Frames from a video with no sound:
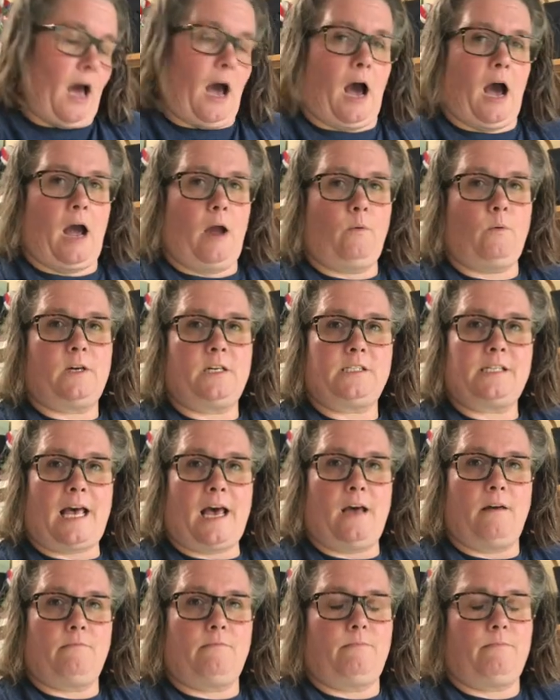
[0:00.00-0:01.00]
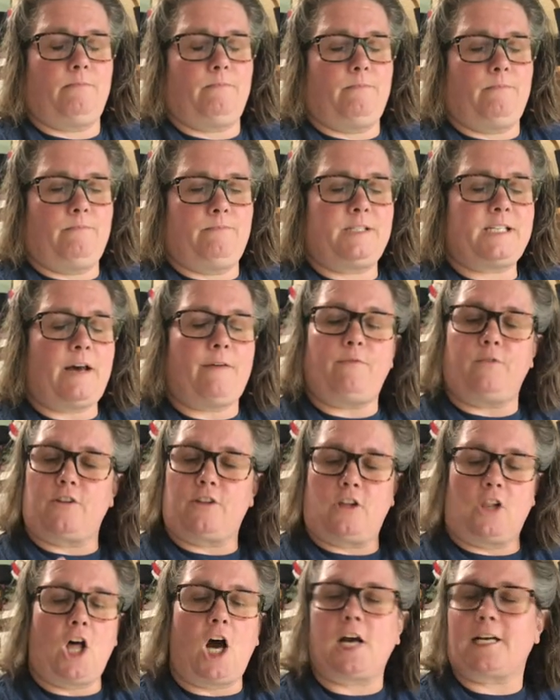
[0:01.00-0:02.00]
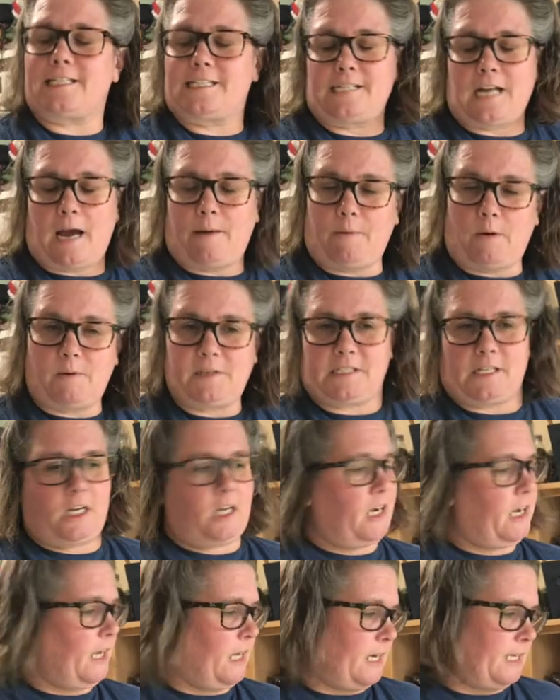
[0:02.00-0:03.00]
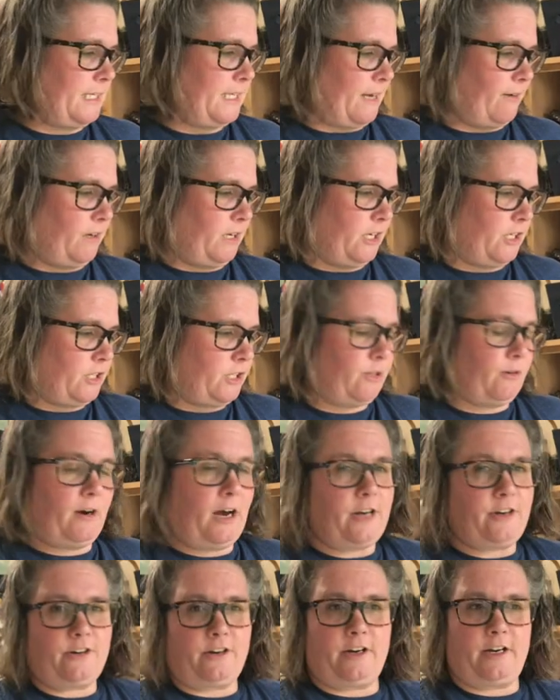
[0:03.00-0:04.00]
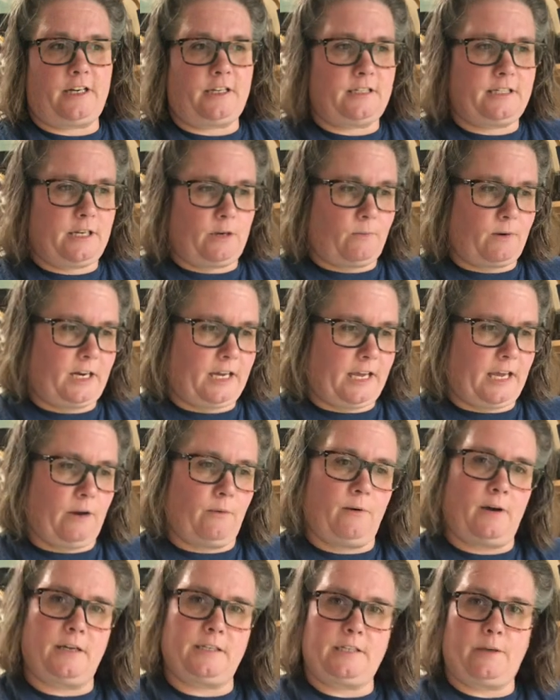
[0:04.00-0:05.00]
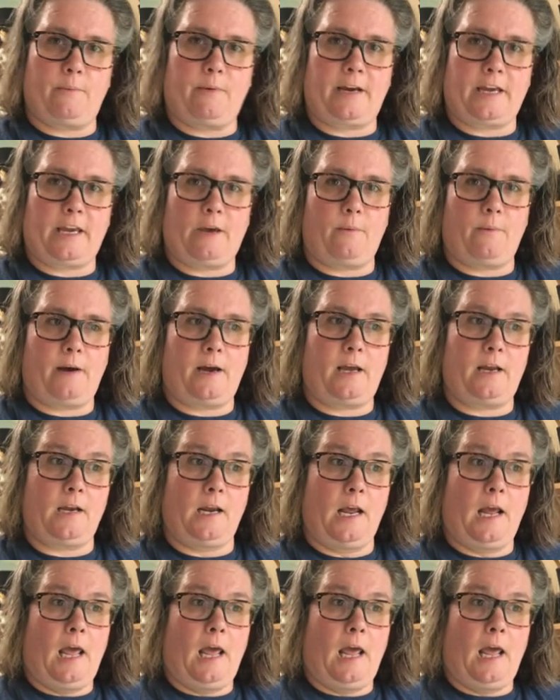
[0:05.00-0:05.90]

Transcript: I was said for the longest time I wasn't going to get a 70-200. Didn't want to get one.